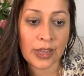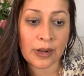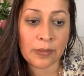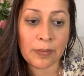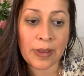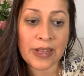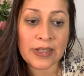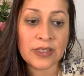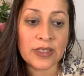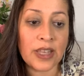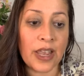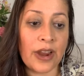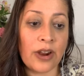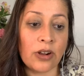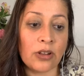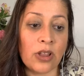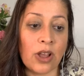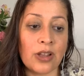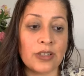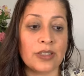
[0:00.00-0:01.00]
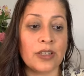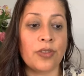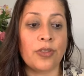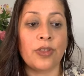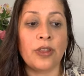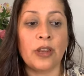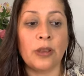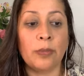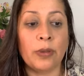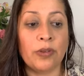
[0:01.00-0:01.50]
can men's hair loss
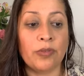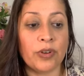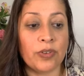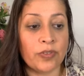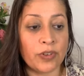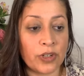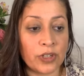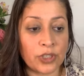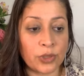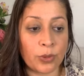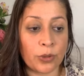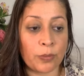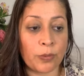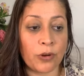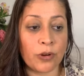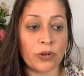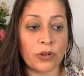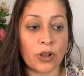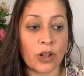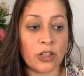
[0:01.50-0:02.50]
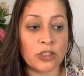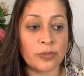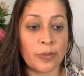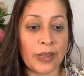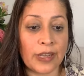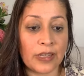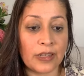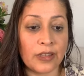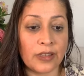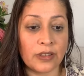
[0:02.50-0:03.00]
and thinning be reversed with
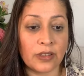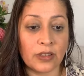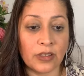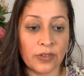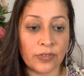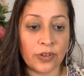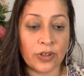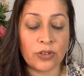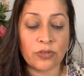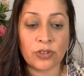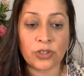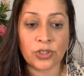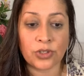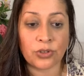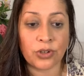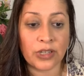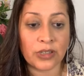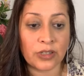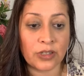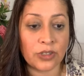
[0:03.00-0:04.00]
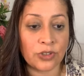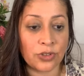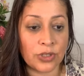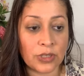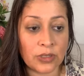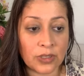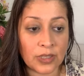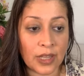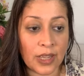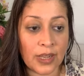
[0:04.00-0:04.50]
protocols by healing the liver and restoring the
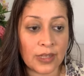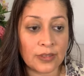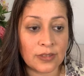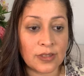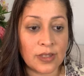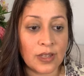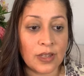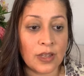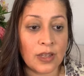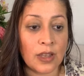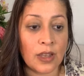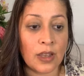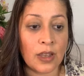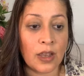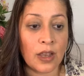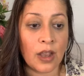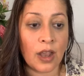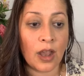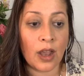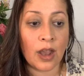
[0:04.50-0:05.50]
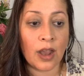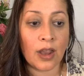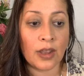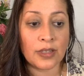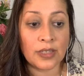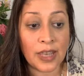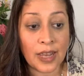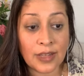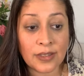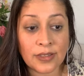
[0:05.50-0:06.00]
adrenal glands?
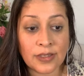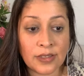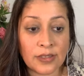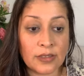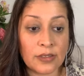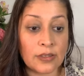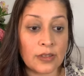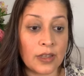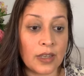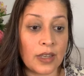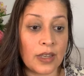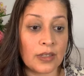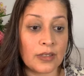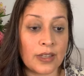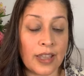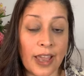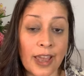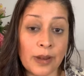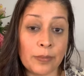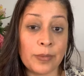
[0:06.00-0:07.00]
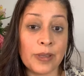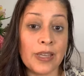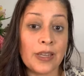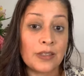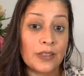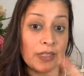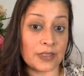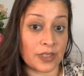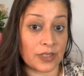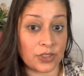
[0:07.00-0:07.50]
Uh, yes, it can
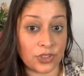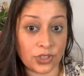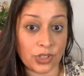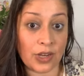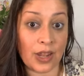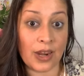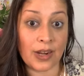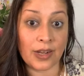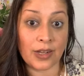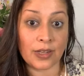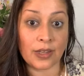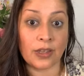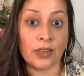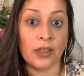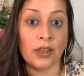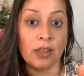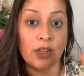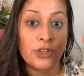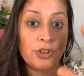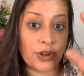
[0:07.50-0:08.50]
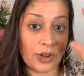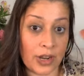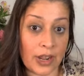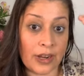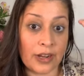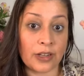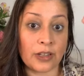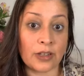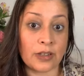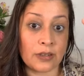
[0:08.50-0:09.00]
be, unless it's genetic.
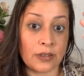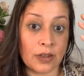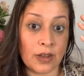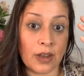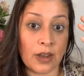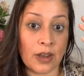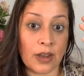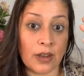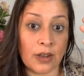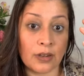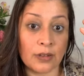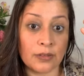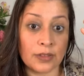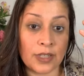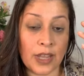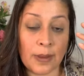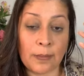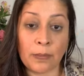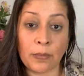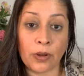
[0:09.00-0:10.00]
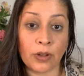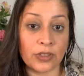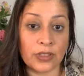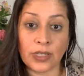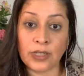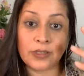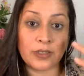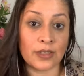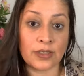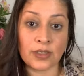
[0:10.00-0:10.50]
Genetic uh, type
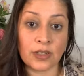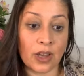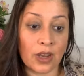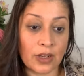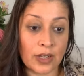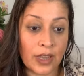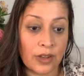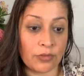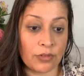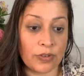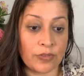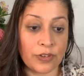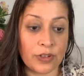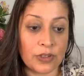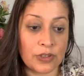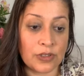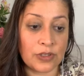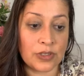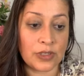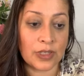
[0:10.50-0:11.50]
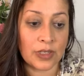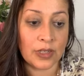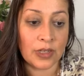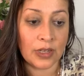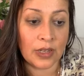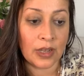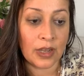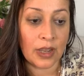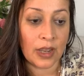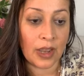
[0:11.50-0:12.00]
balding does not get reversed.
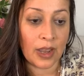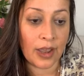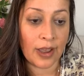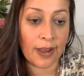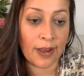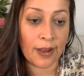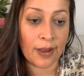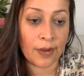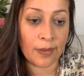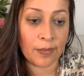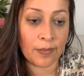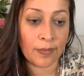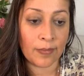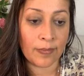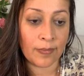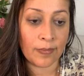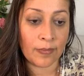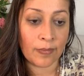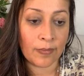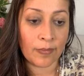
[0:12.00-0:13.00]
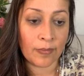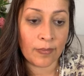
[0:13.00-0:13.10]
Um,